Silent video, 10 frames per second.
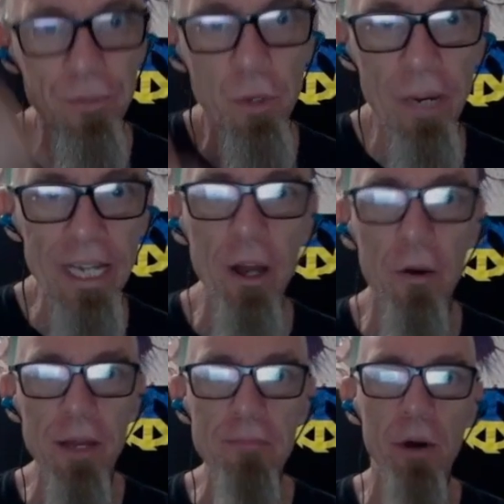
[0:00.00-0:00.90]
We know
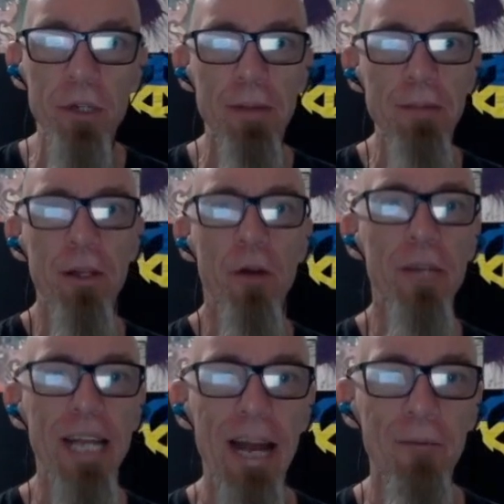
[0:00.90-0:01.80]
that most people
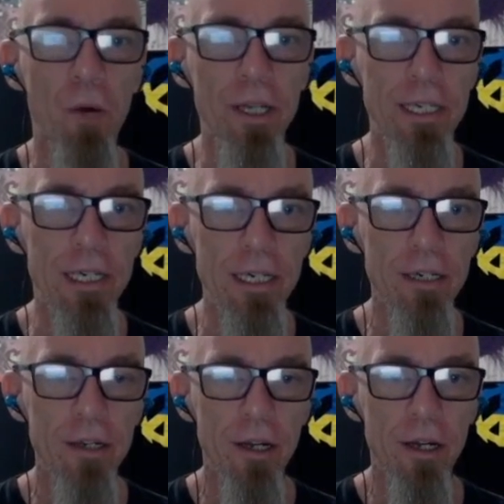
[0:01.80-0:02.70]
only have 1 car.
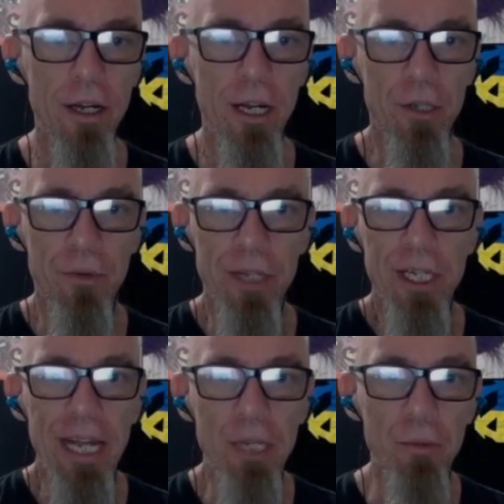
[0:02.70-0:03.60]
So in this
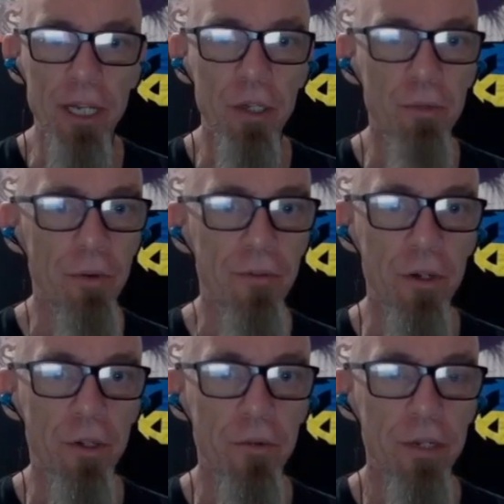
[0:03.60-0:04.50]
case, we can just refer
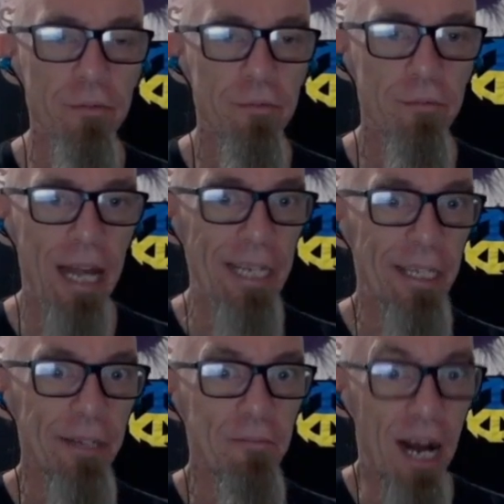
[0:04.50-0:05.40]
to it
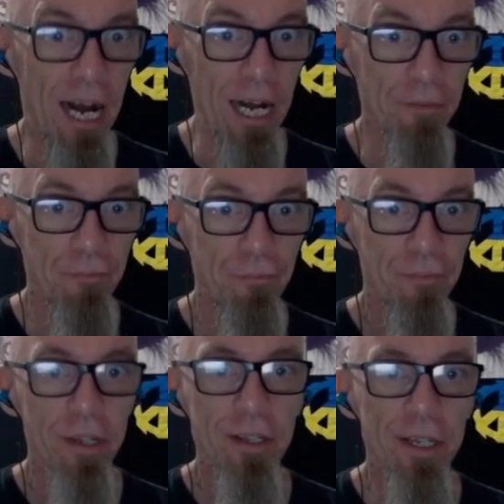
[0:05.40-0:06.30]
as a.
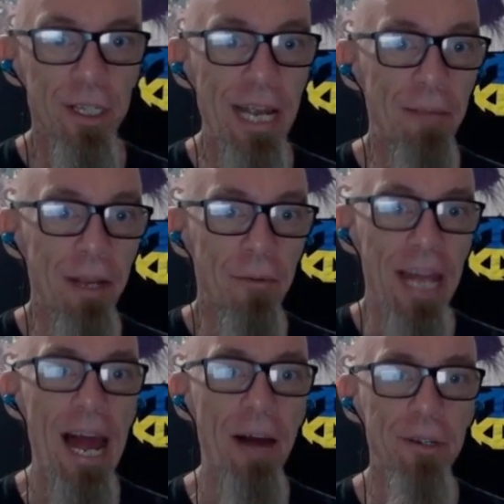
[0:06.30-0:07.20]
The same thing with a
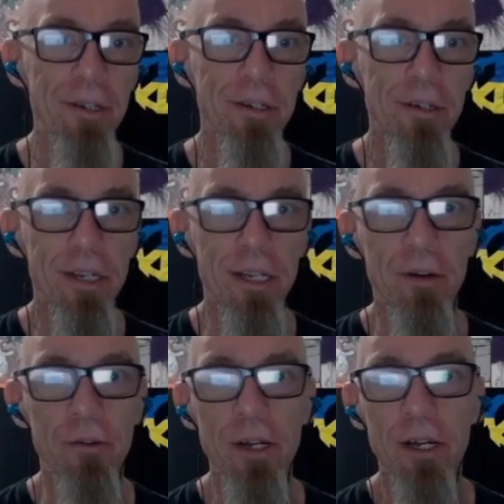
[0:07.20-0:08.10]
house,
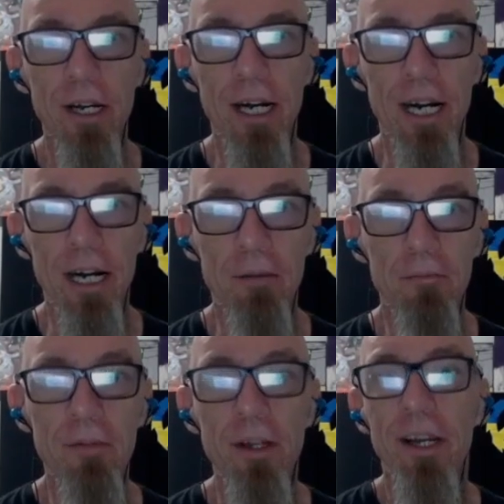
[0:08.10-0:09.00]

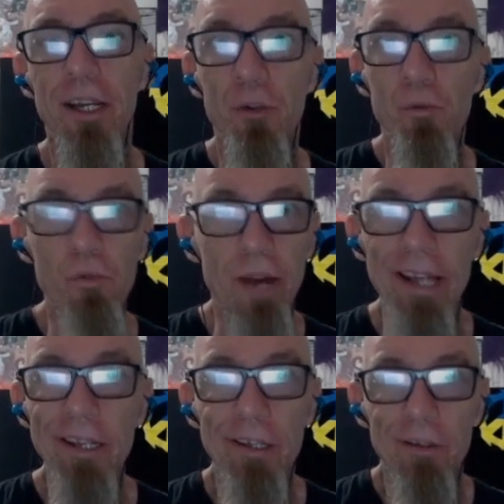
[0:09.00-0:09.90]
you
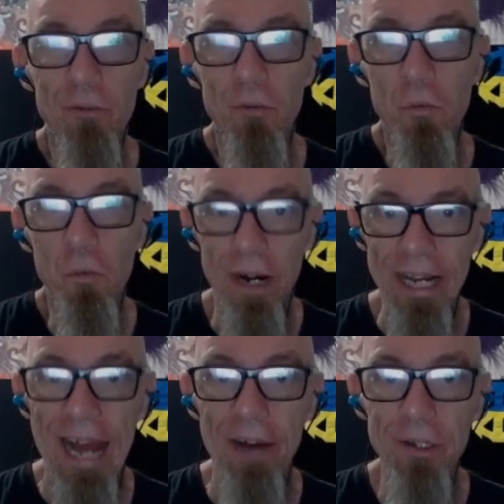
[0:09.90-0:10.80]
rent 1
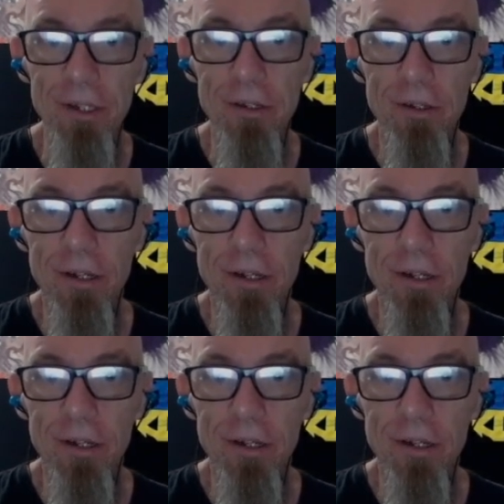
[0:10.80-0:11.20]
house.